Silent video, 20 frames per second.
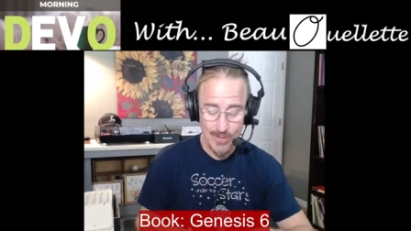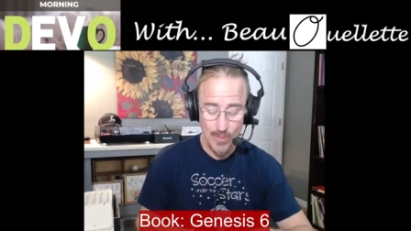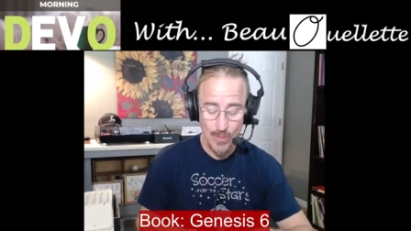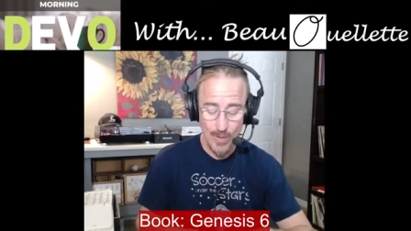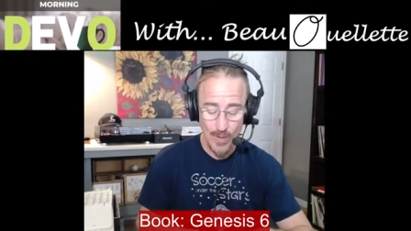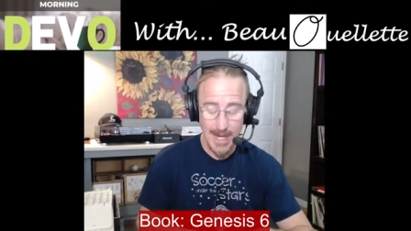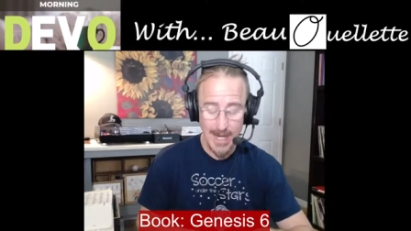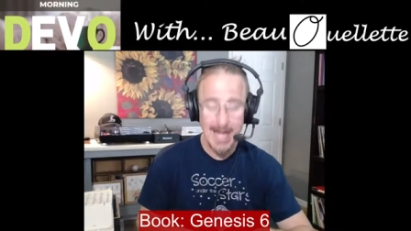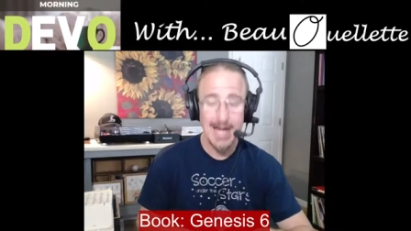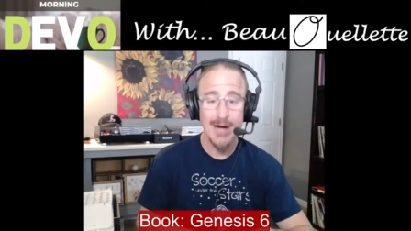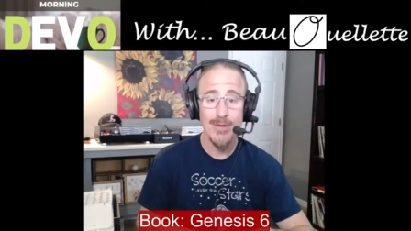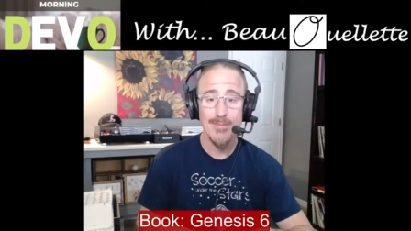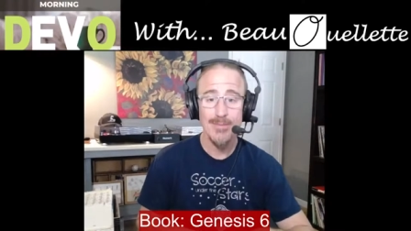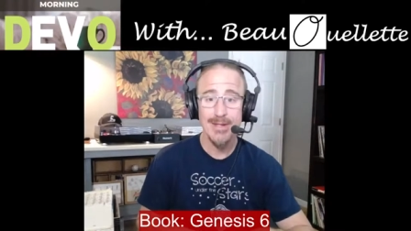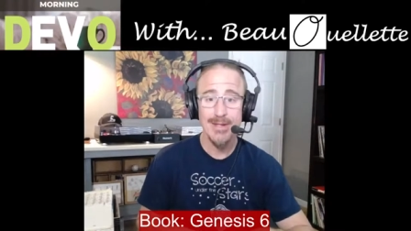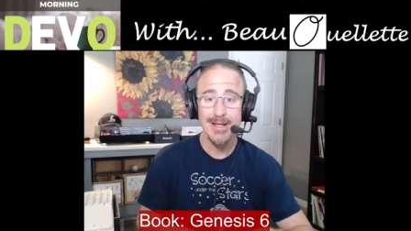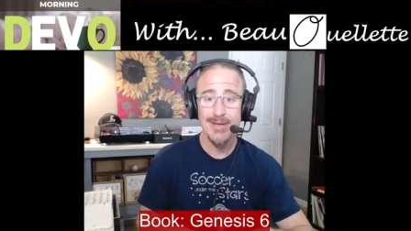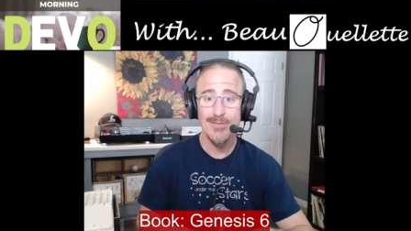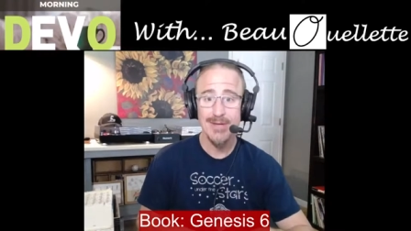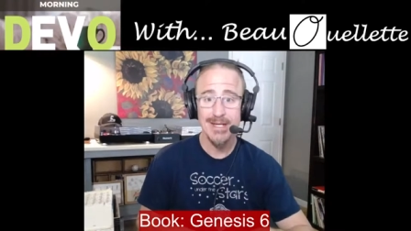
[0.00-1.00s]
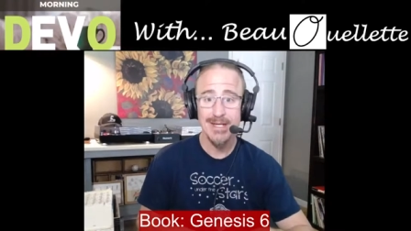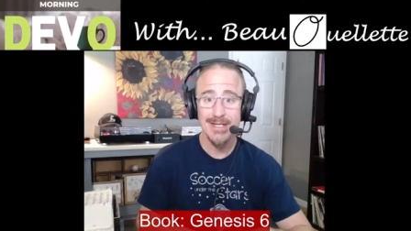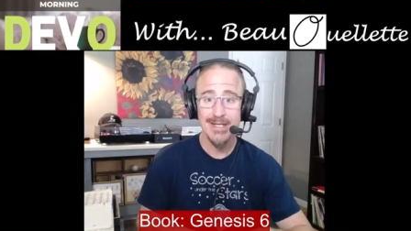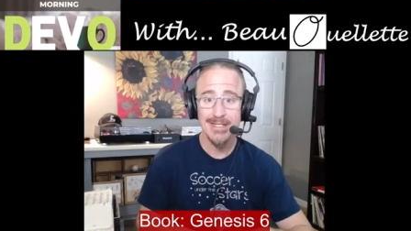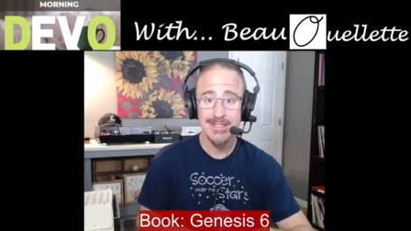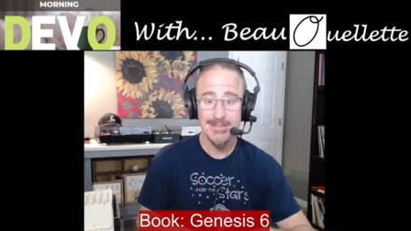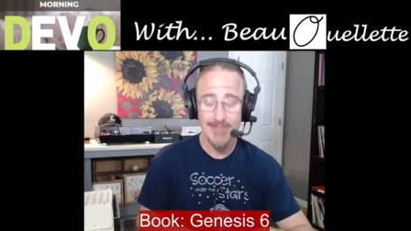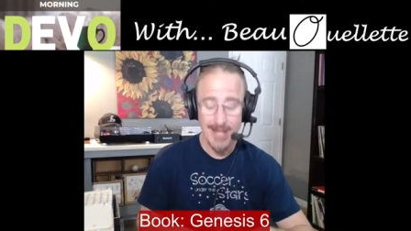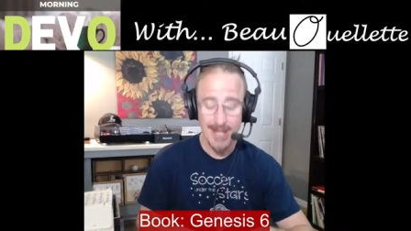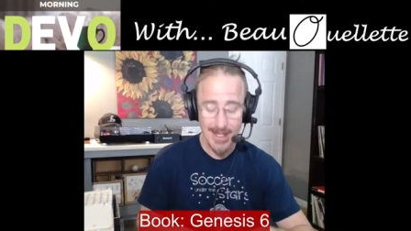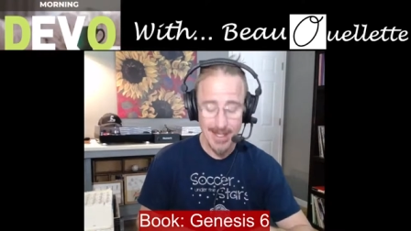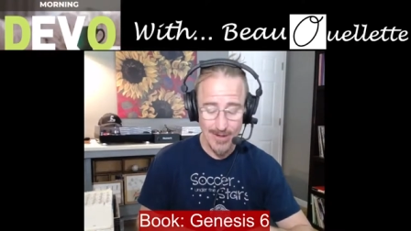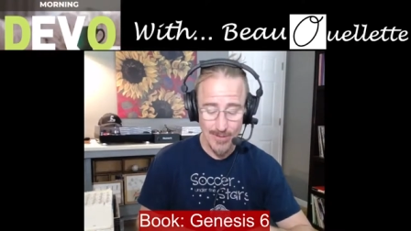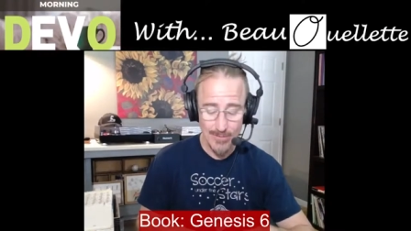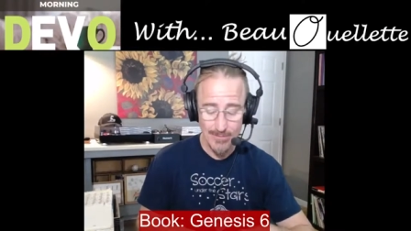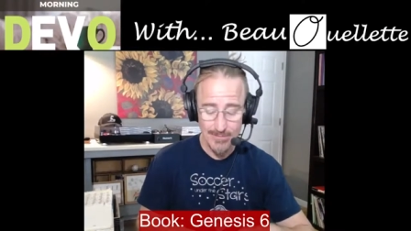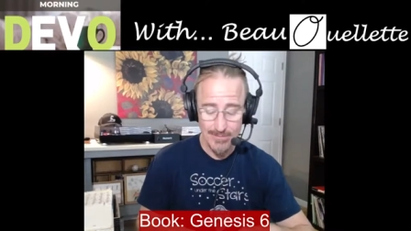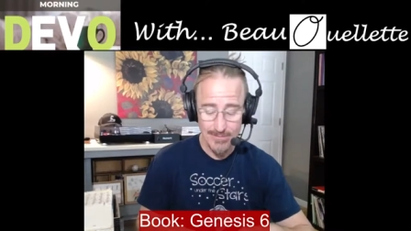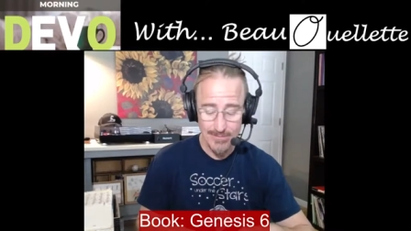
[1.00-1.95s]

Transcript: wow, man, we need some help.